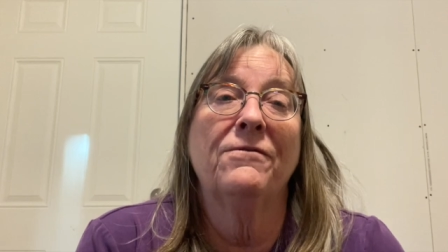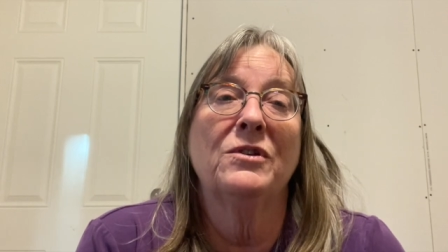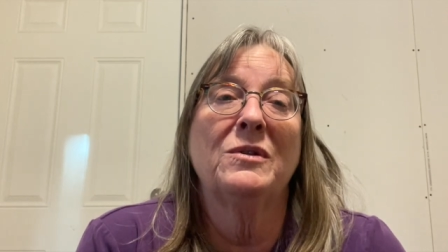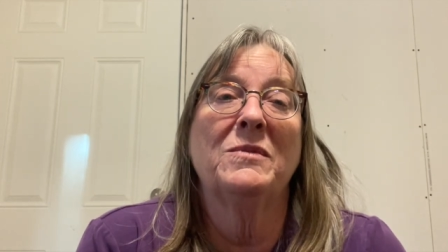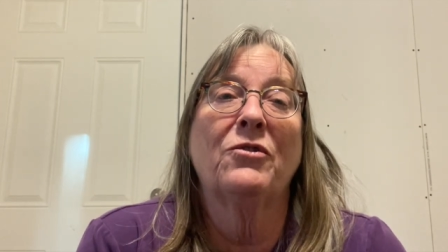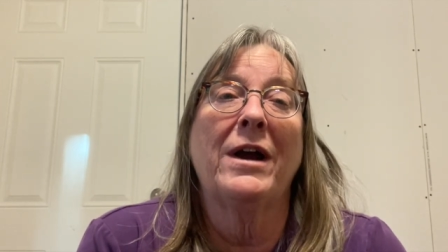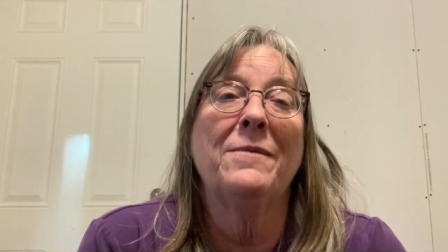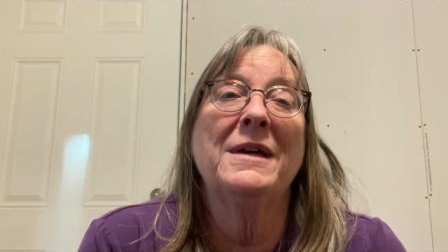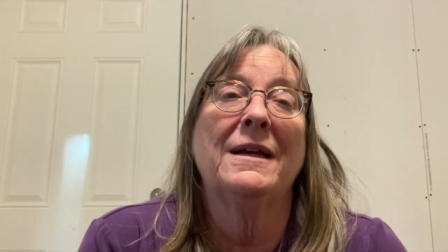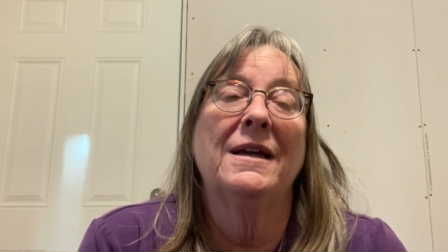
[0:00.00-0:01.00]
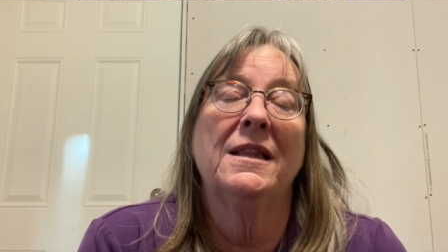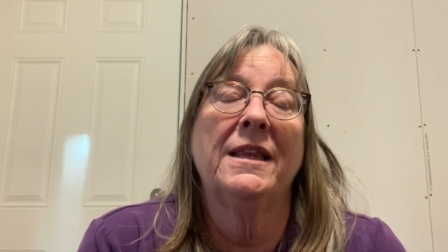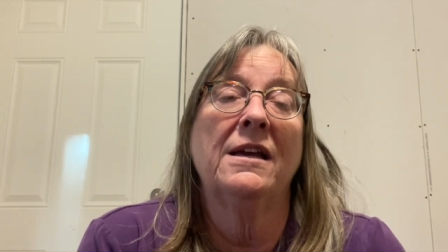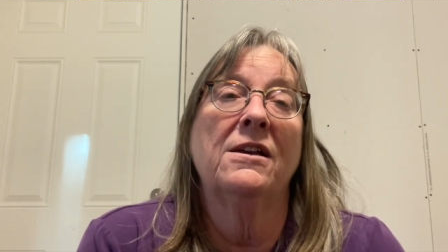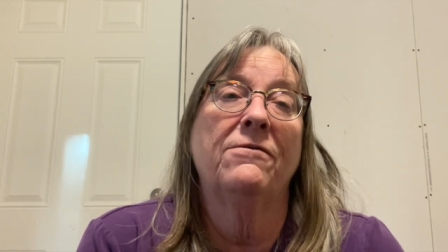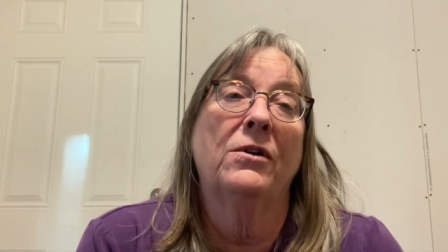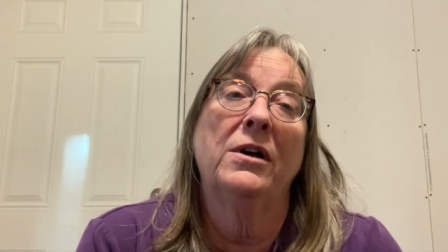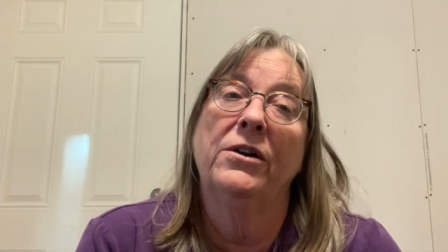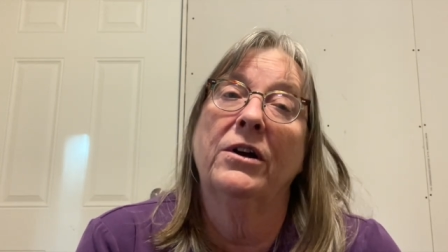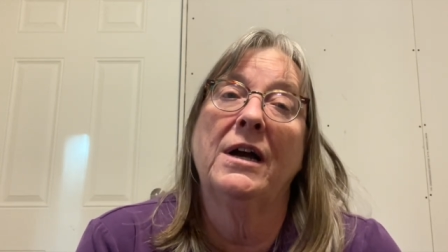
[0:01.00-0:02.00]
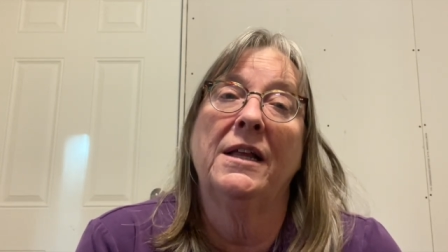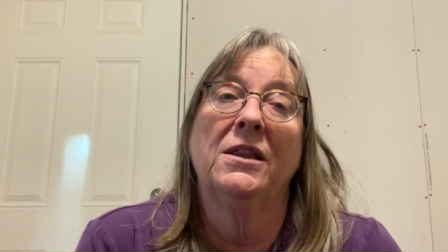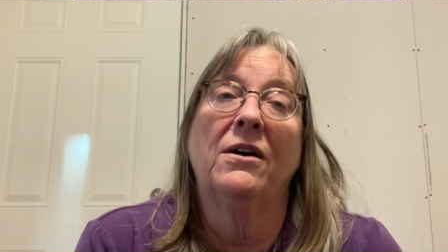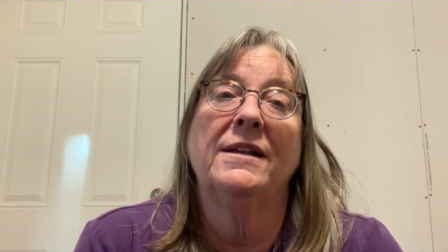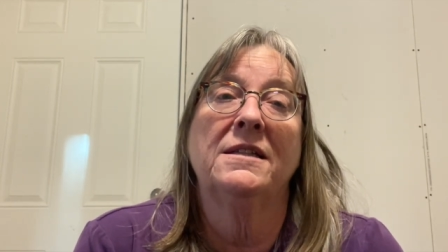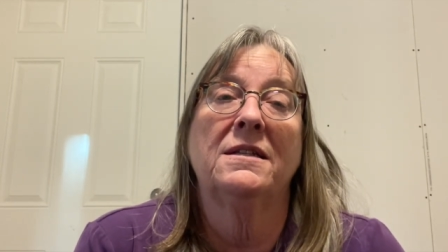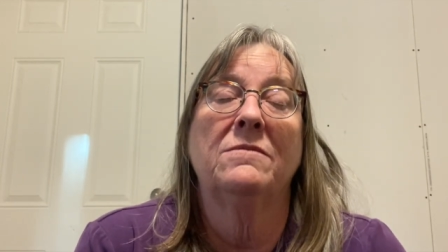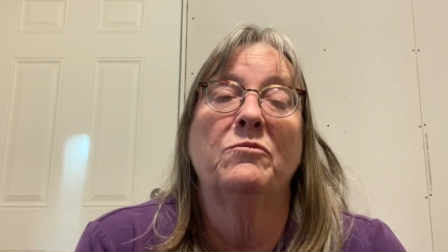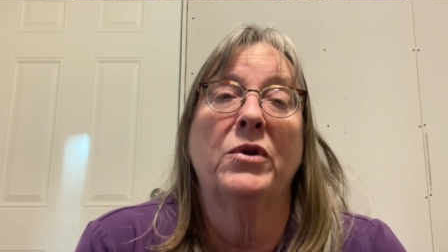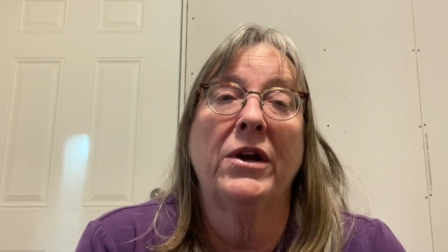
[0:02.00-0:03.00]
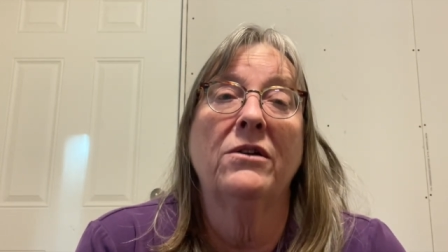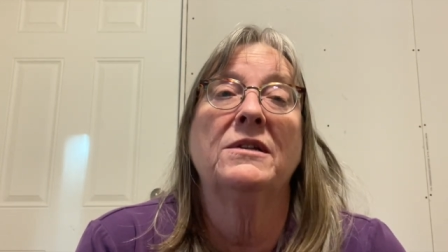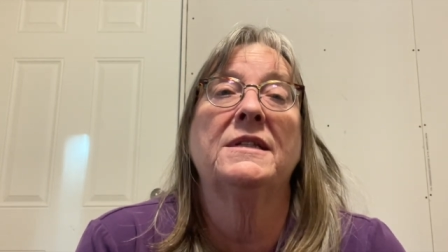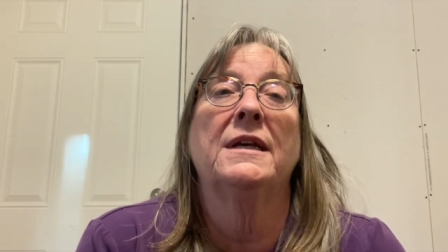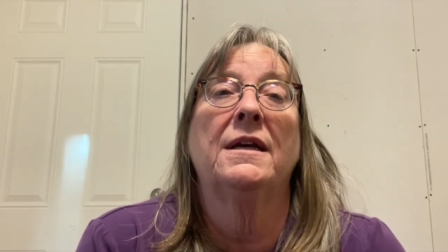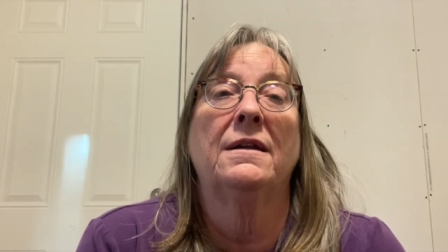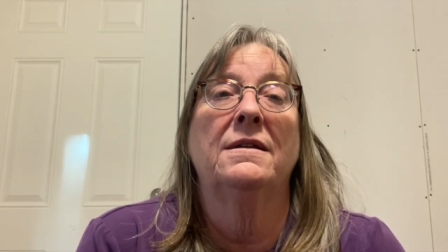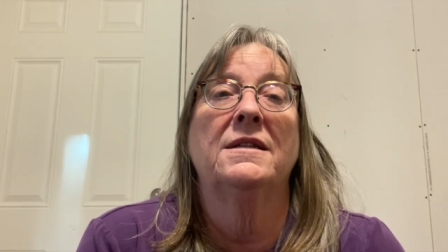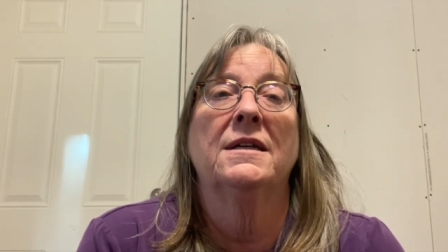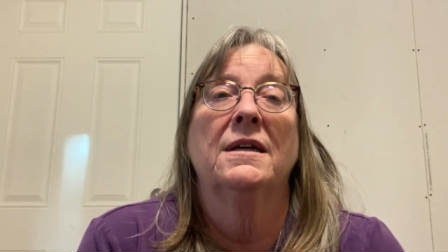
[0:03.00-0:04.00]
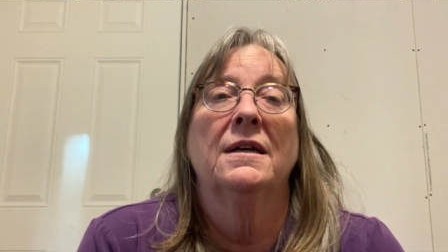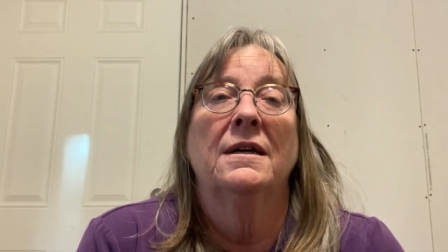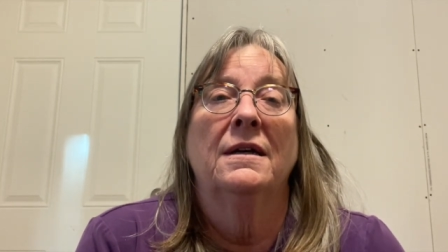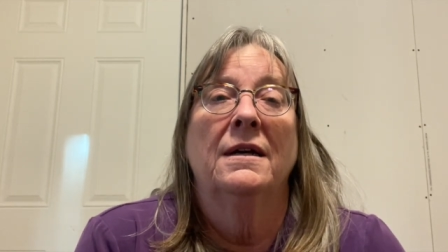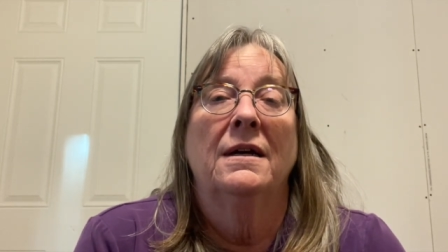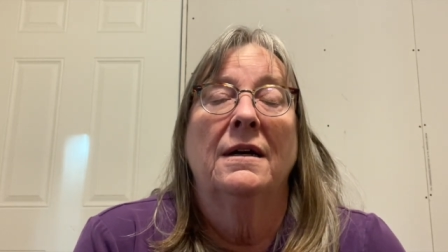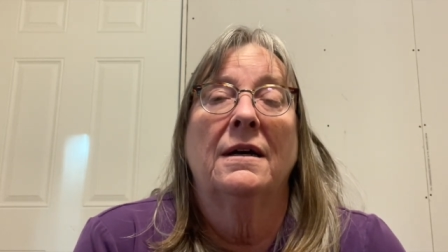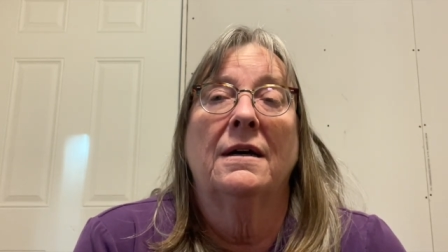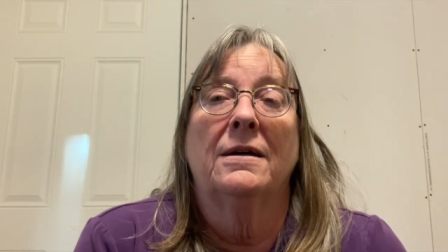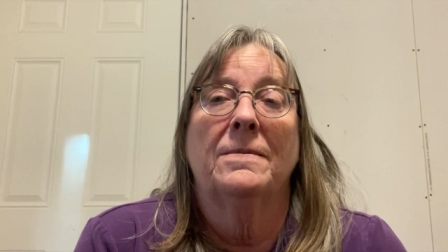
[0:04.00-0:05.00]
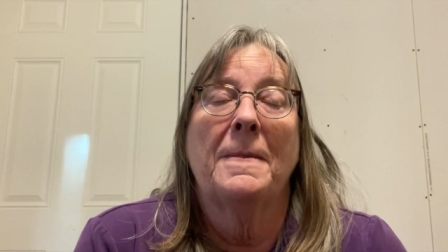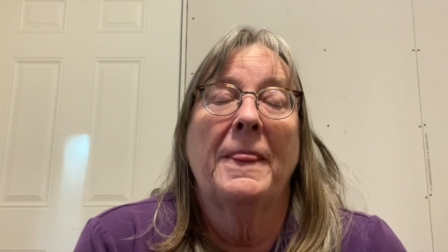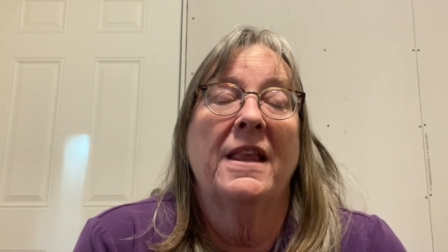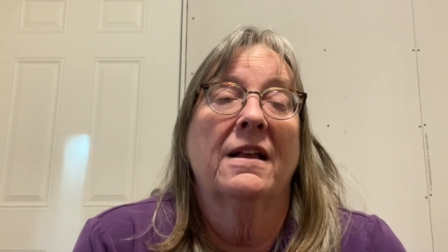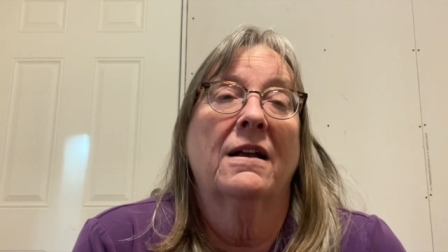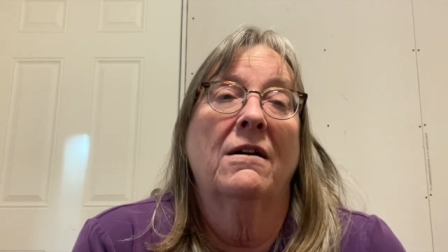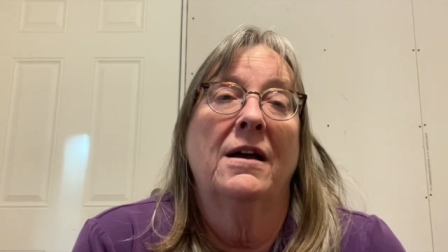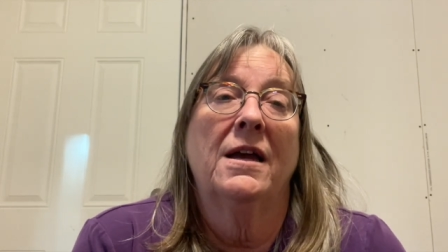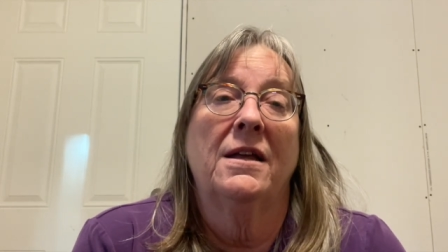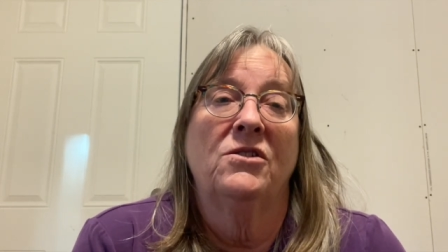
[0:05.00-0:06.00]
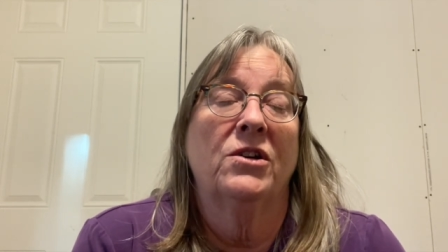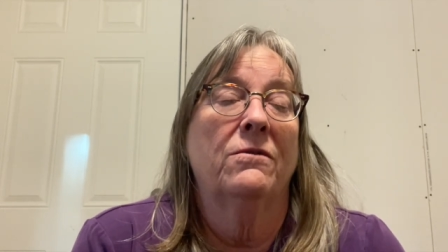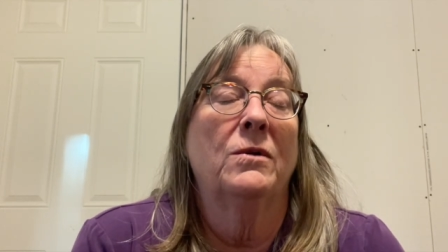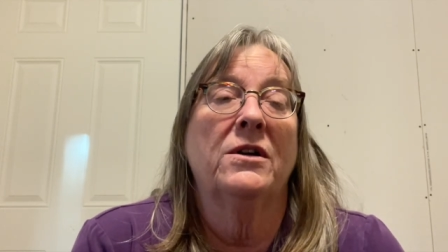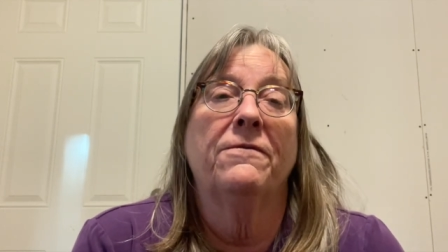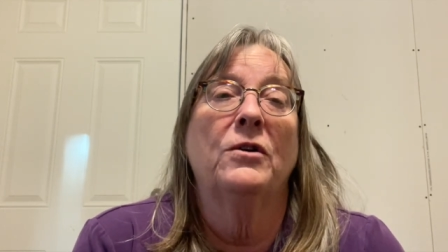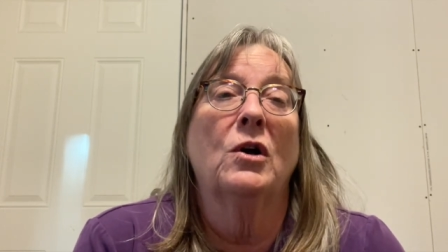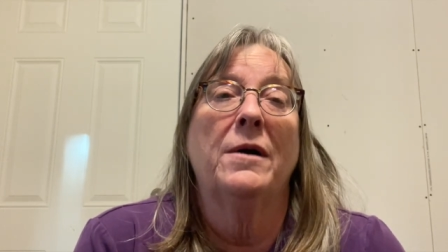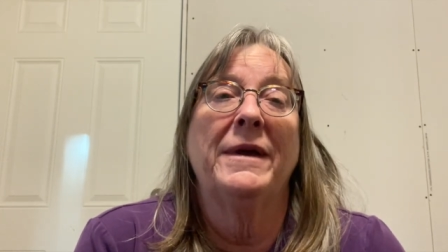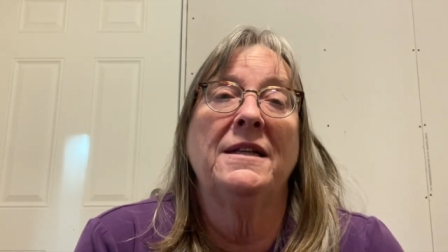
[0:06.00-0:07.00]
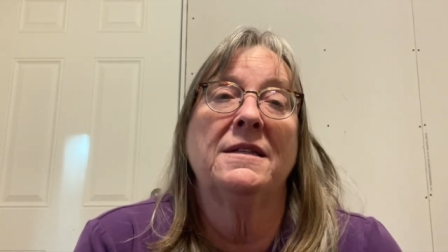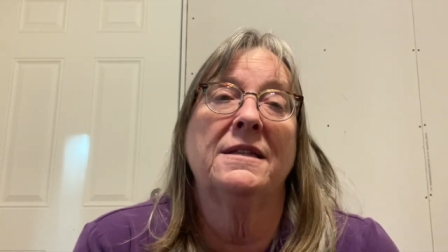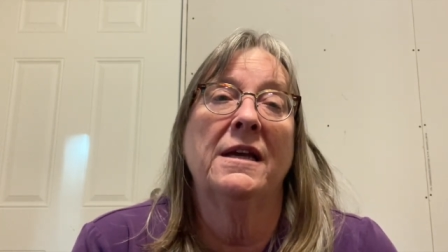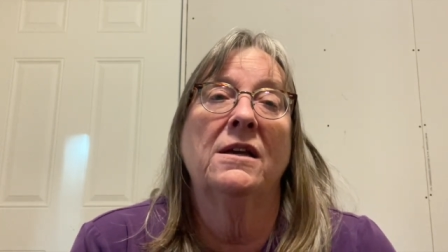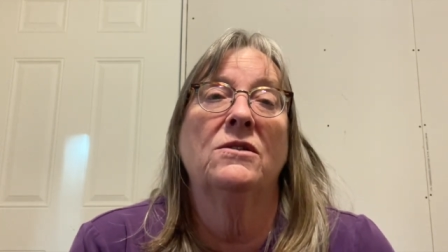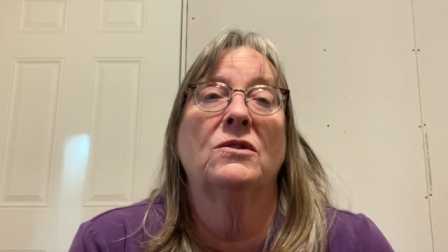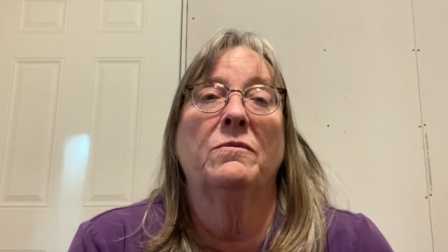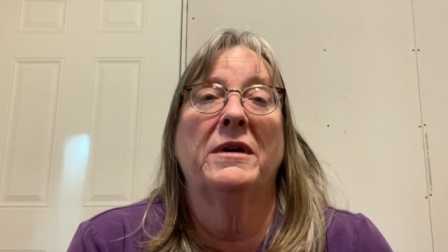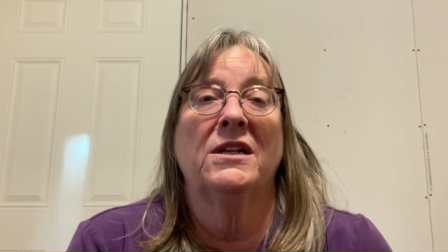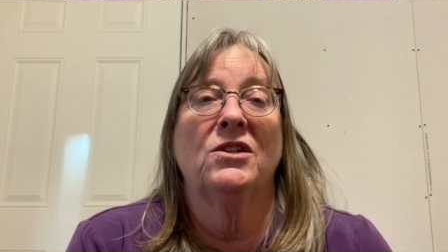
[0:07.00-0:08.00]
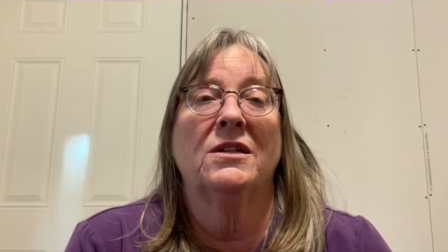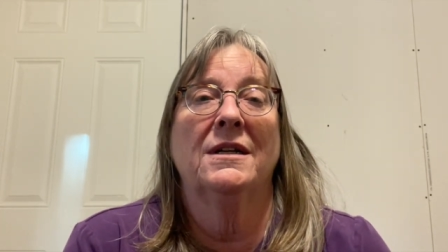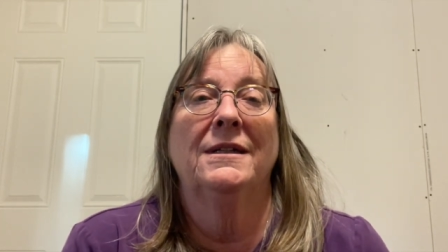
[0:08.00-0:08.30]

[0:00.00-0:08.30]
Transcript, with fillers: you for subscribing and thank you for all your kind thoughts and prayers and um, and your wonderful comments. Thank you so much.